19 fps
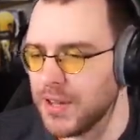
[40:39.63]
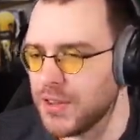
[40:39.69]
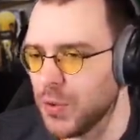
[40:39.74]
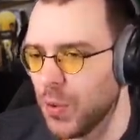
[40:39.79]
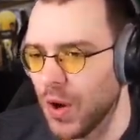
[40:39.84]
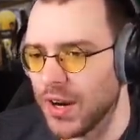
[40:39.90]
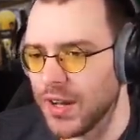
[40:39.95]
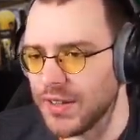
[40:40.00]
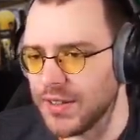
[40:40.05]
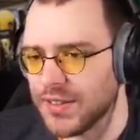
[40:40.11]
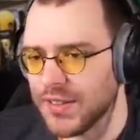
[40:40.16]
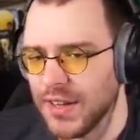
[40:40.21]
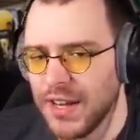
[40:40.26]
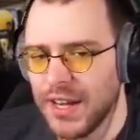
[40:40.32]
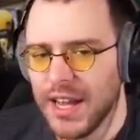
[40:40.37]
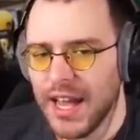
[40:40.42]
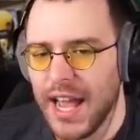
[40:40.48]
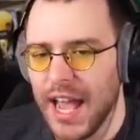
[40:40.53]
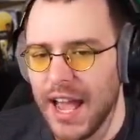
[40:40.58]
20s,
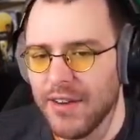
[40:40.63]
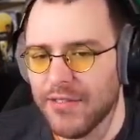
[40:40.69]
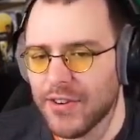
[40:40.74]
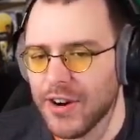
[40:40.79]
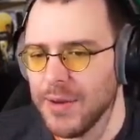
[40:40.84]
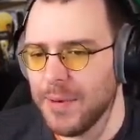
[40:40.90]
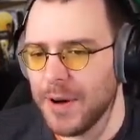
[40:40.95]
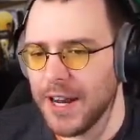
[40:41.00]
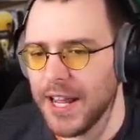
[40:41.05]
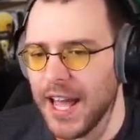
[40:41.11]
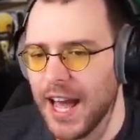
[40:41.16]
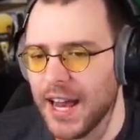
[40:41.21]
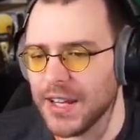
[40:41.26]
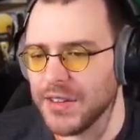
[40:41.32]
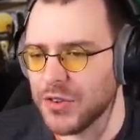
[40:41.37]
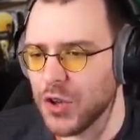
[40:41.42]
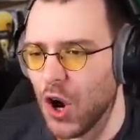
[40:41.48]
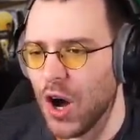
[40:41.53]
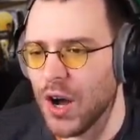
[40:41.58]
everybody had a
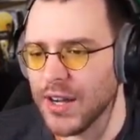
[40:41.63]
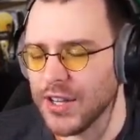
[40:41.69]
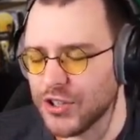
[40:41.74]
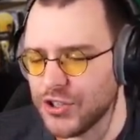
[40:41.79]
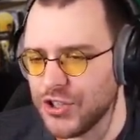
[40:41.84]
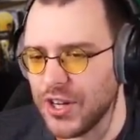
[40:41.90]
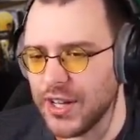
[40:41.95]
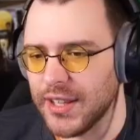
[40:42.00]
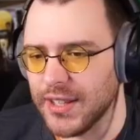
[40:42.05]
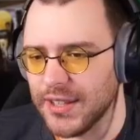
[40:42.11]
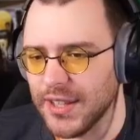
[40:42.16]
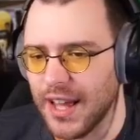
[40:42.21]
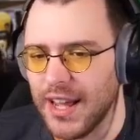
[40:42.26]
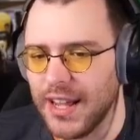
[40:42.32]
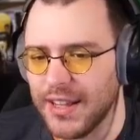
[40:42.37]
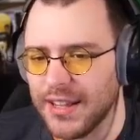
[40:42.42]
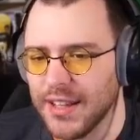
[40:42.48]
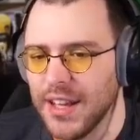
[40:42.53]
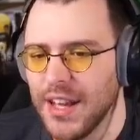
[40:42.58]
dog shit
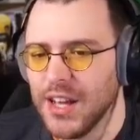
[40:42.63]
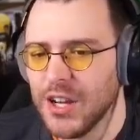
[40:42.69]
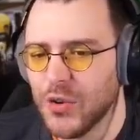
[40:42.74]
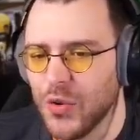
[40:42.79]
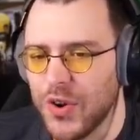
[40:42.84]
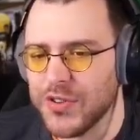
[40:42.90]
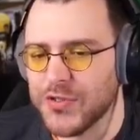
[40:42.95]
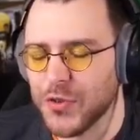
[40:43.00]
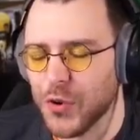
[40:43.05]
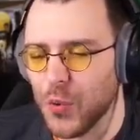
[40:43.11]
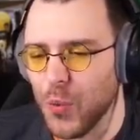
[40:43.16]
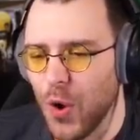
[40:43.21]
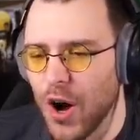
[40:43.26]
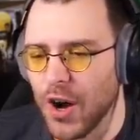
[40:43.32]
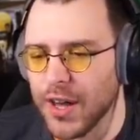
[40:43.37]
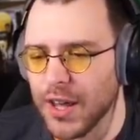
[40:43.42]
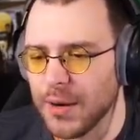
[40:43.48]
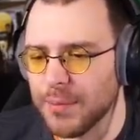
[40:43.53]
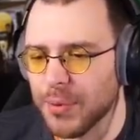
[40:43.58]
like Christopher
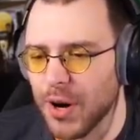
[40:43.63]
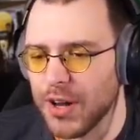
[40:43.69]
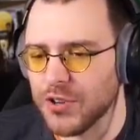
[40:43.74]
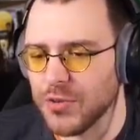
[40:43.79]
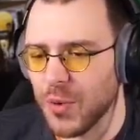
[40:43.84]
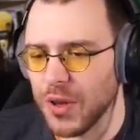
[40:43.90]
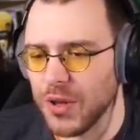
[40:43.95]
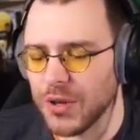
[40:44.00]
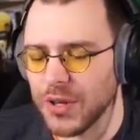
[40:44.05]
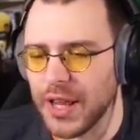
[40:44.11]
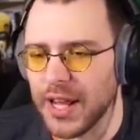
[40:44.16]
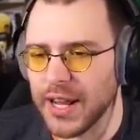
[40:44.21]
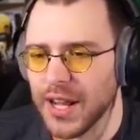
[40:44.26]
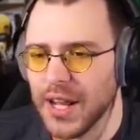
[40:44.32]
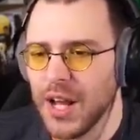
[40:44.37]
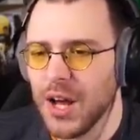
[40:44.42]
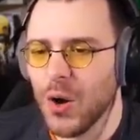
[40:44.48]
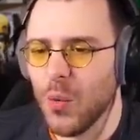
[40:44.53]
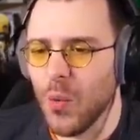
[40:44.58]
Walken impression where they're like,
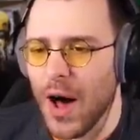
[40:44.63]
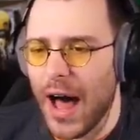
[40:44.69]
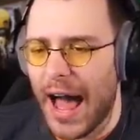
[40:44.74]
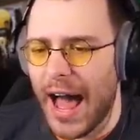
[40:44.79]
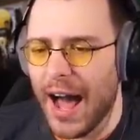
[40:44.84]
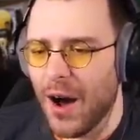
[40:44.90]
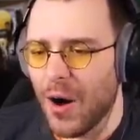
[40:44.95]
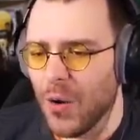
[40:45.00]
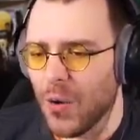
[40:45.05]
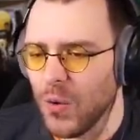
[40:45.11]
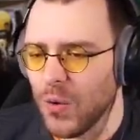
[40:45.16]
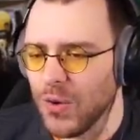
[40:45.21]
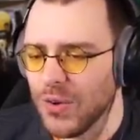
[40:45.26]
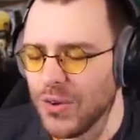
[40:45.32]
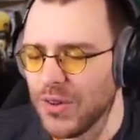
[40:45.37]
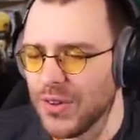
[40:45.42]
"Wow,